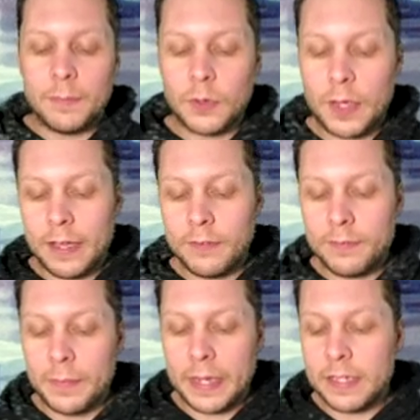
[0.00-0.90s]
So I
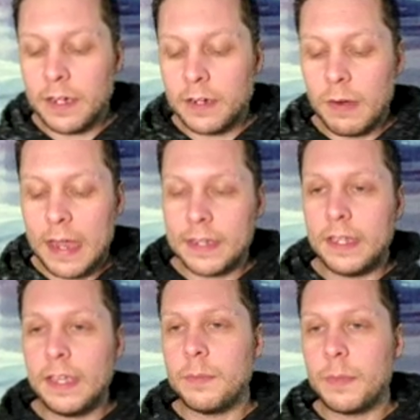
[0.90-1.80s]
have my young
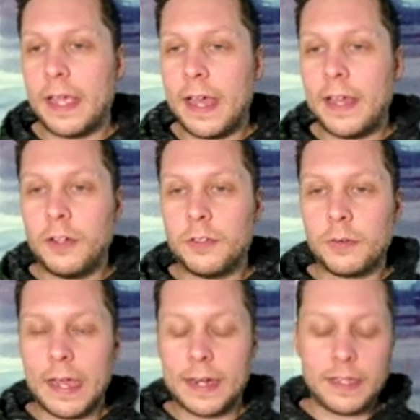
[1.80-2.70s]
Arachne and my adult
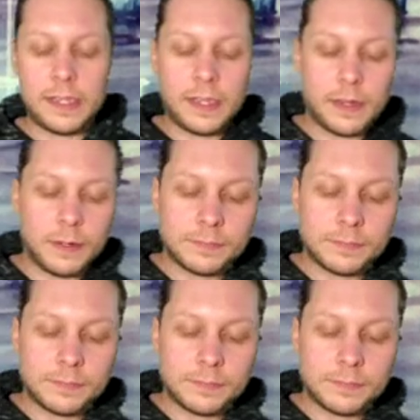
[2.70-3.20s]
Arachne here.